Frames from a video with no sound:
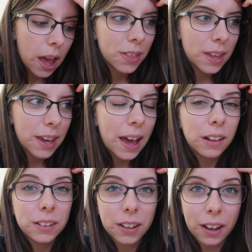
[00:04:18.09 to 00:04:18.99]
The
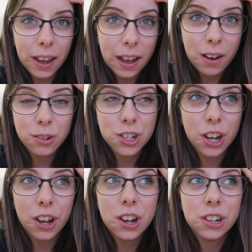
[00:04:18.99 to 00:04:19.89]
elder at our
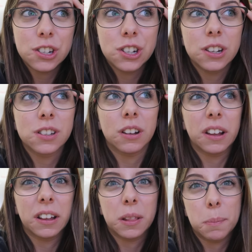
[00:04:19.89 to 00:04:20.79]
church, so
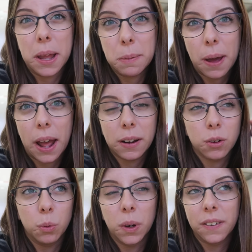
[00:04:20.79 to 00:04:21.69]
like the main man
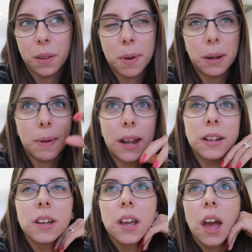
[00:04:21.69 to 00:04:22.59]
or one of the main men,